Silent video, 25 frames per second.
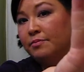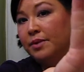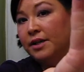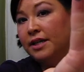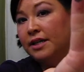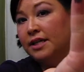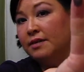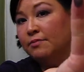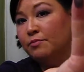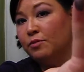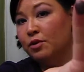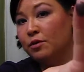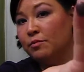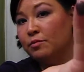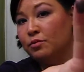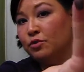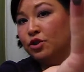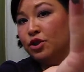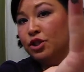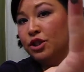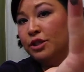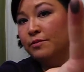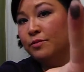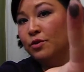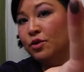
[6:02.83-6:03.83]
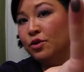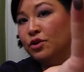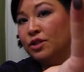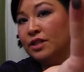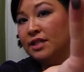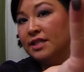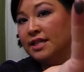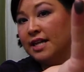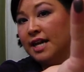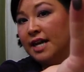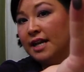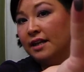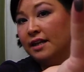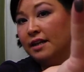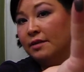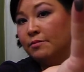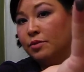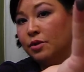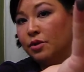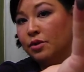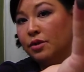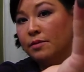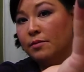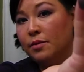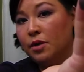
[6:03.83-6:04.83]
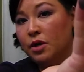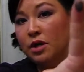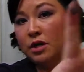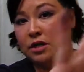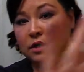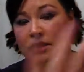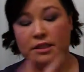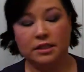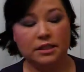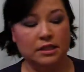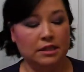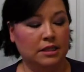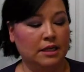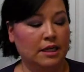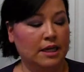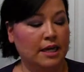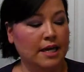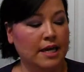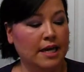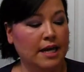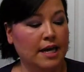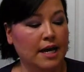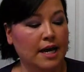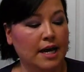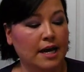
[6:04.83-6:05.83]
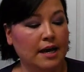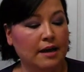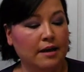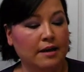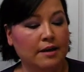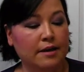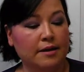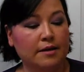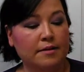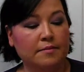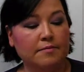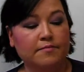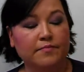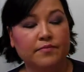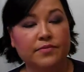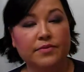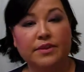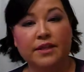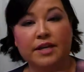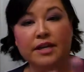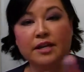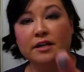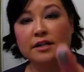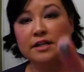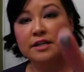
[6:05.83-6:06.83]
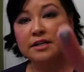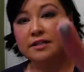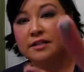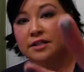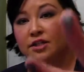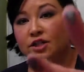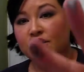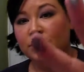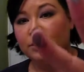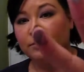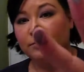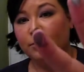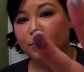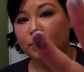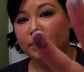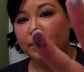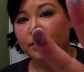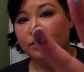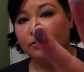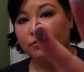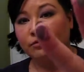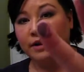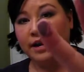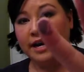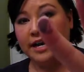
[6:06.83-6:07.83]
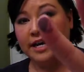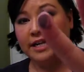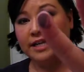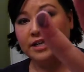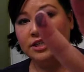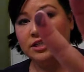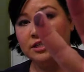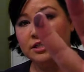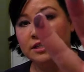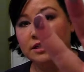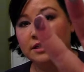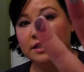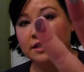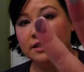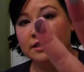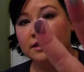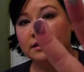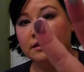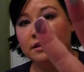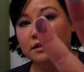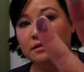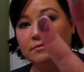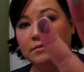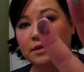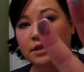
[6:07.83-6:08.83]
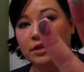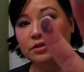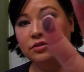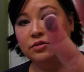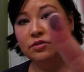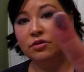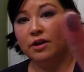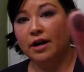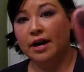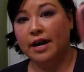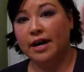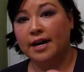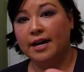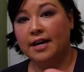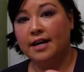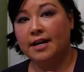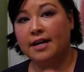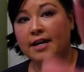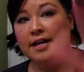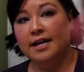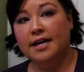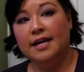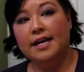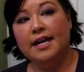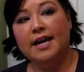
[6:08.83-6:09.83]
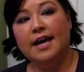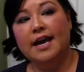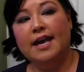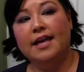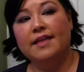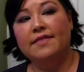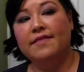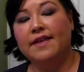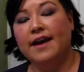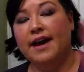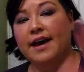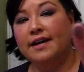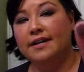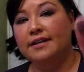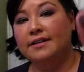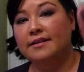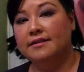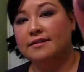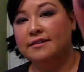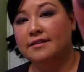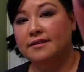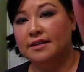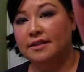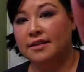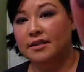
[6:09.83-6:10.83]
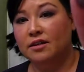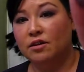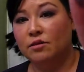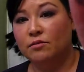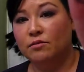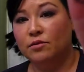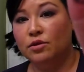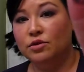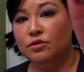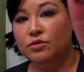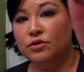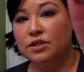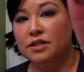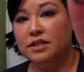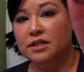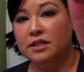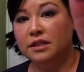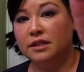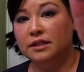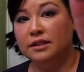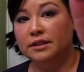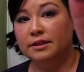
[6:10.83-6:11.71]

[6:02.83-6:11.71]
of pinky purple shimmers. It's kind of like Beauty Marked. There is the shimmery gray, just a nice gunmetal gray, and that is the almost